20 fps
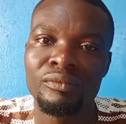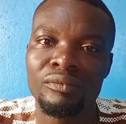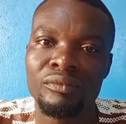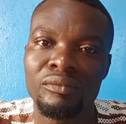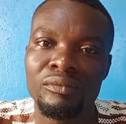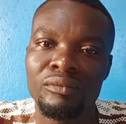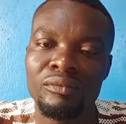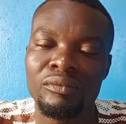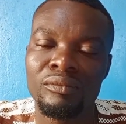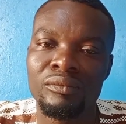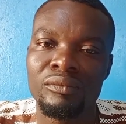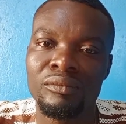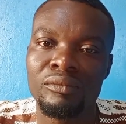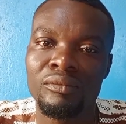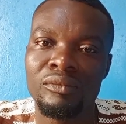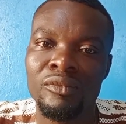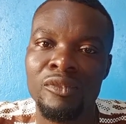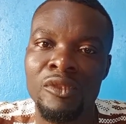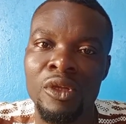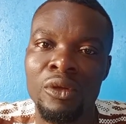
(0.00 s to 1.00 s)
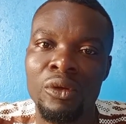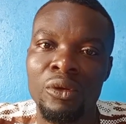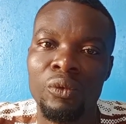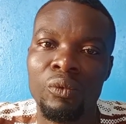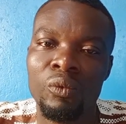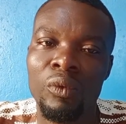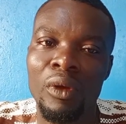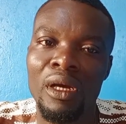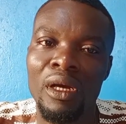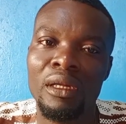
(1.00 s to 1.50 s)
the work?
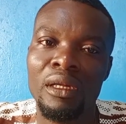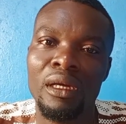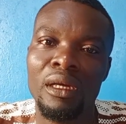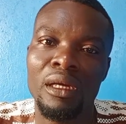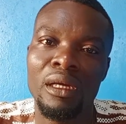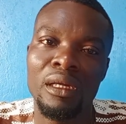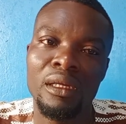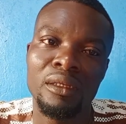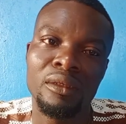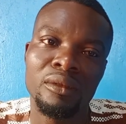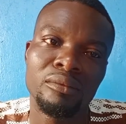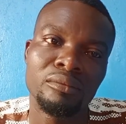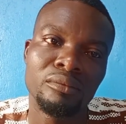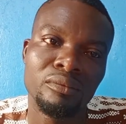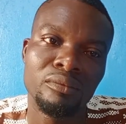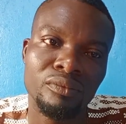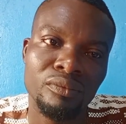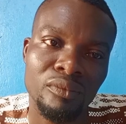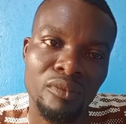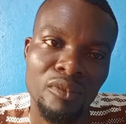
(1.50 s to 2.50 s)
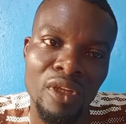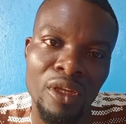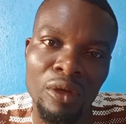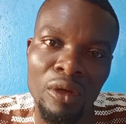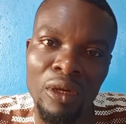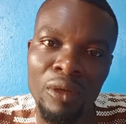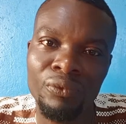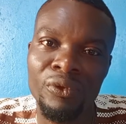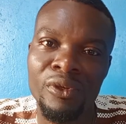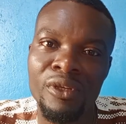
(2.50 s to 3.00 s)
Well, the
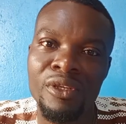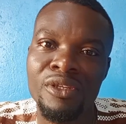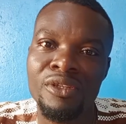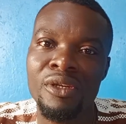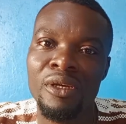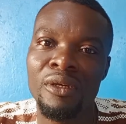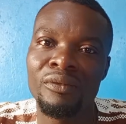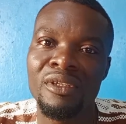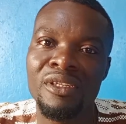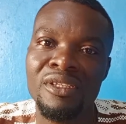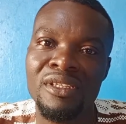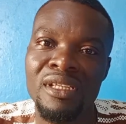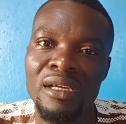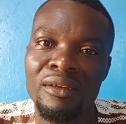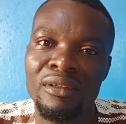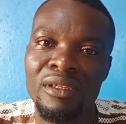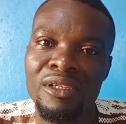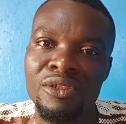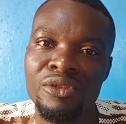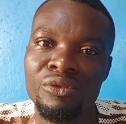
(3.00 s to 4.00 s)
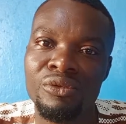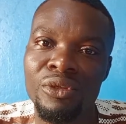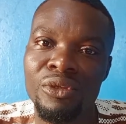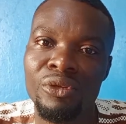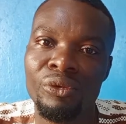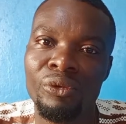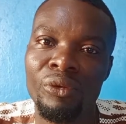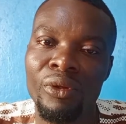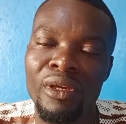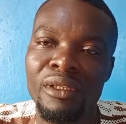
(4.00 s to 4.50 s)
office of the SACO is
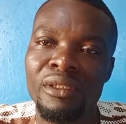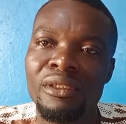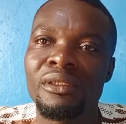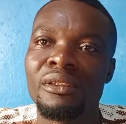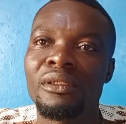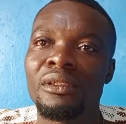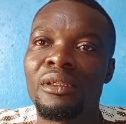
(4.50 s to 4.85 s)
doing great,